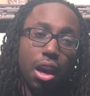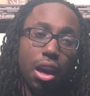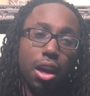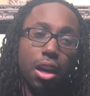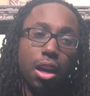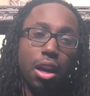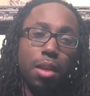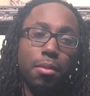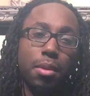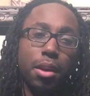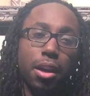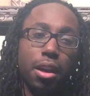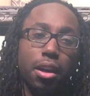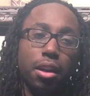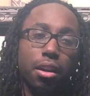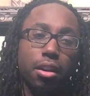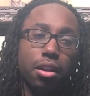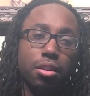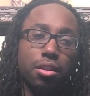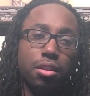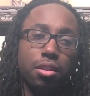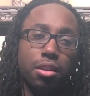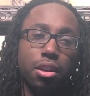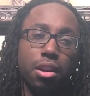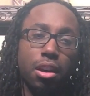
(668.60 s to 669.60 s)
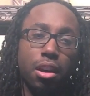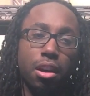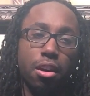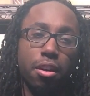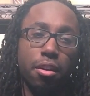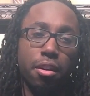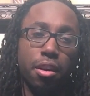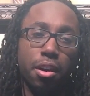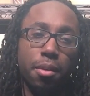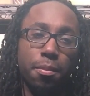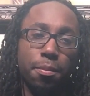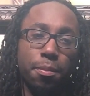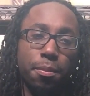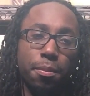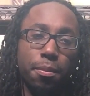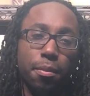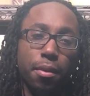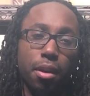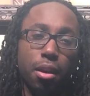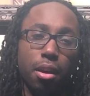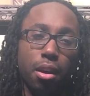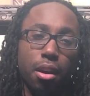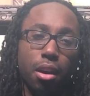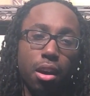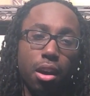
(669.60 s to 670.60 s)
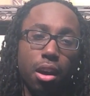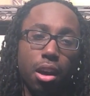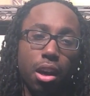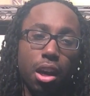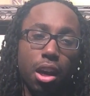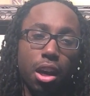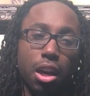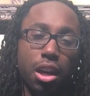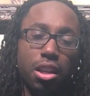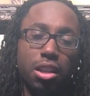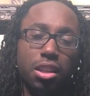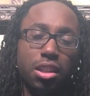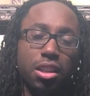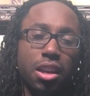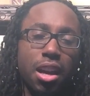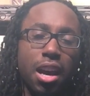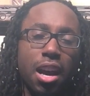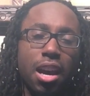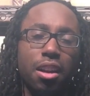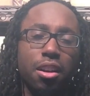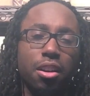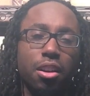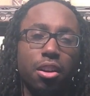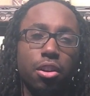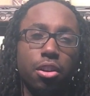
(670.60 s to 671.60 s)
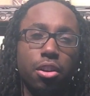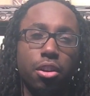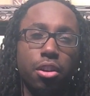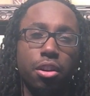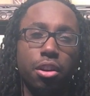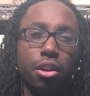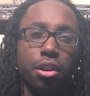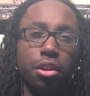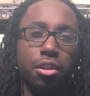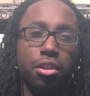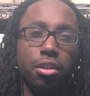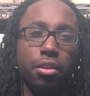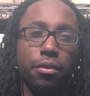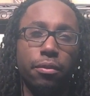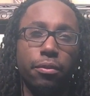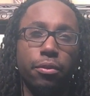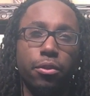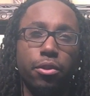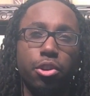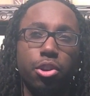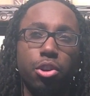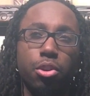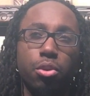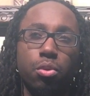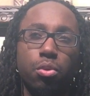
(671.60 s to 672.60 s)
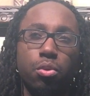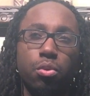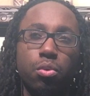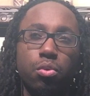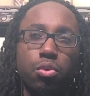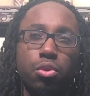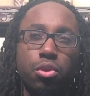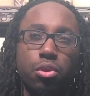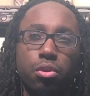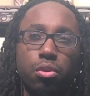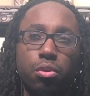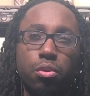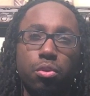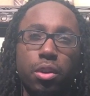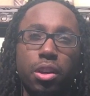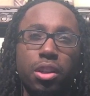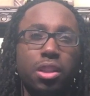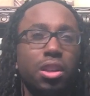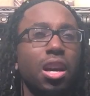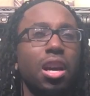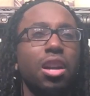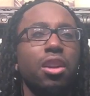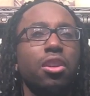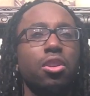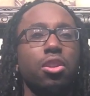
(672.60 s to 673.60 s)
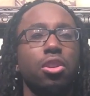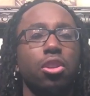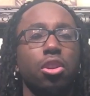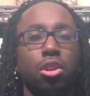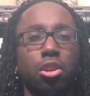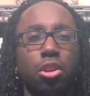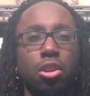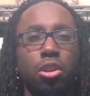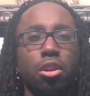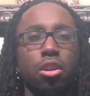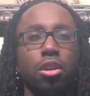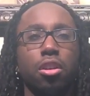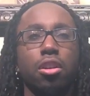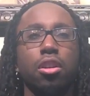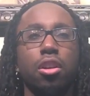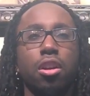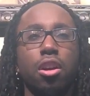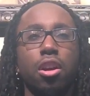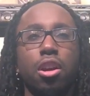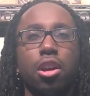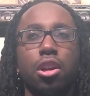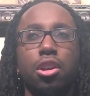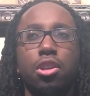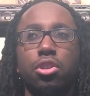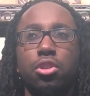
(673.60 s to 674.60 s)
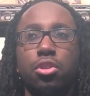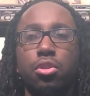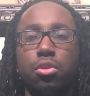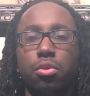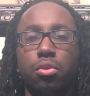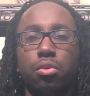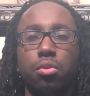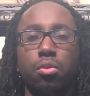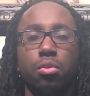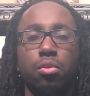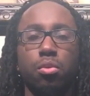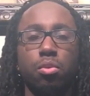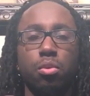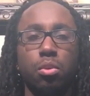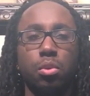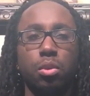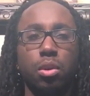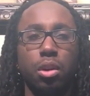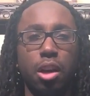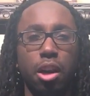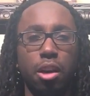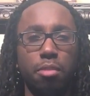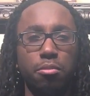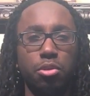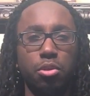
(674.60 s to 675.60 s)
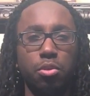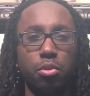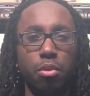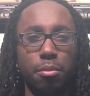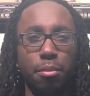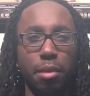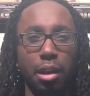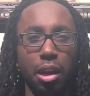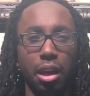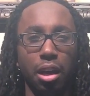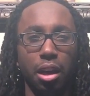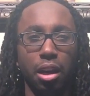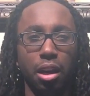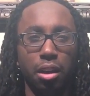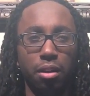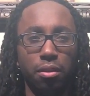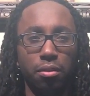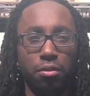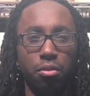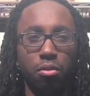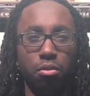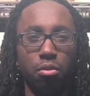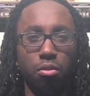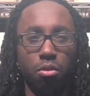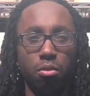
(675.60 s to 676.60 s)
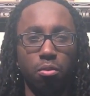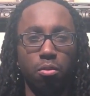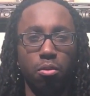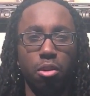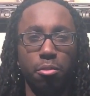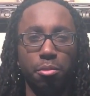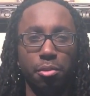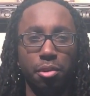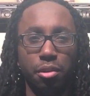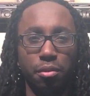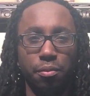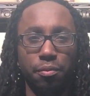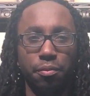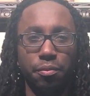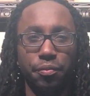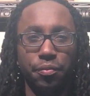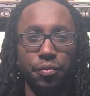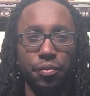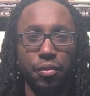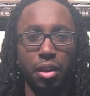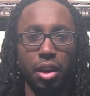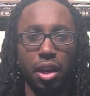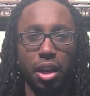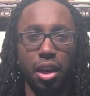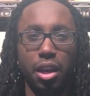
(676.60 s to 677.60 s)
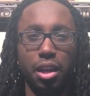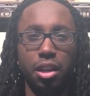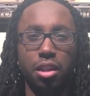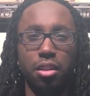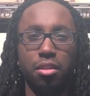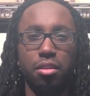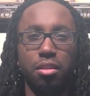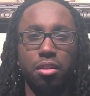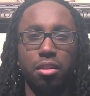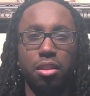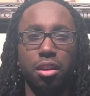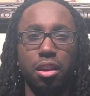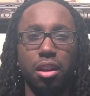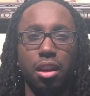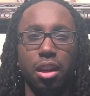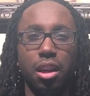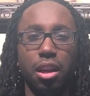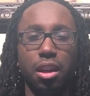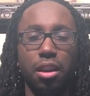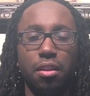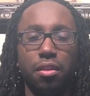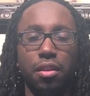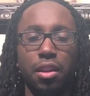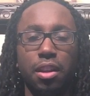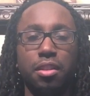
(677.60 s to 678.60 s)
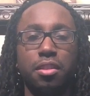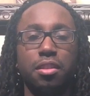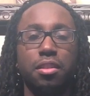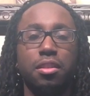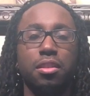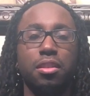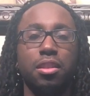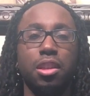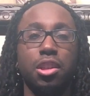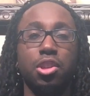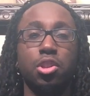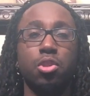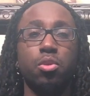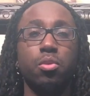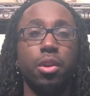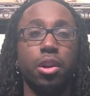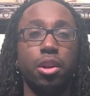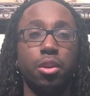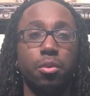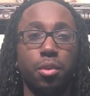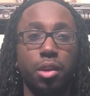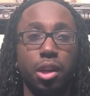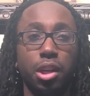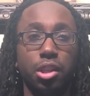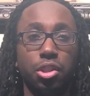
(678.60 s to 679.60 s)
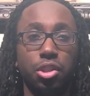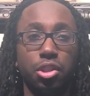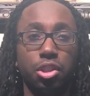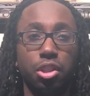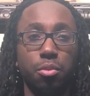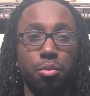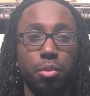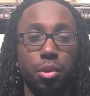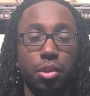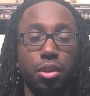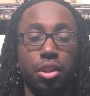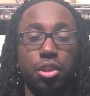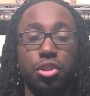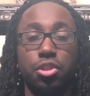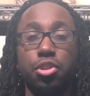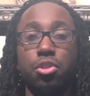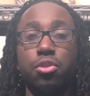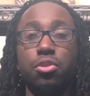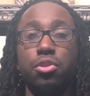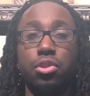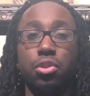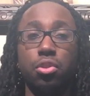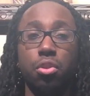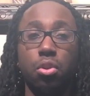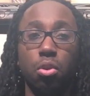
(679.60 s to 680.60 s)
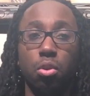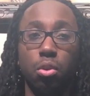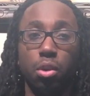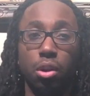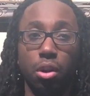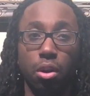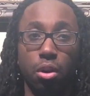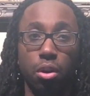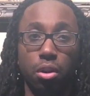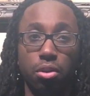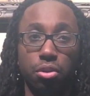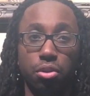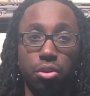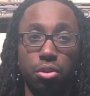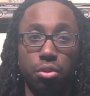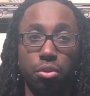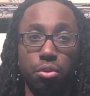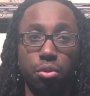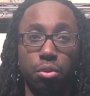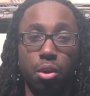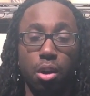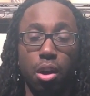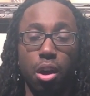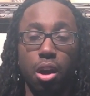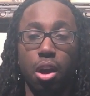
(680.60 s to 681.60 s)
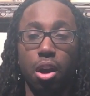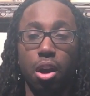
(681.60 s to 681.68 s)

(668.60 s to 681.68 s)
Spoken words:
And I'm like, Tierra, it's not good for you to, it's not a good look to come to a man or a woman and this, that you were in a relationship with, that you're still holding on to.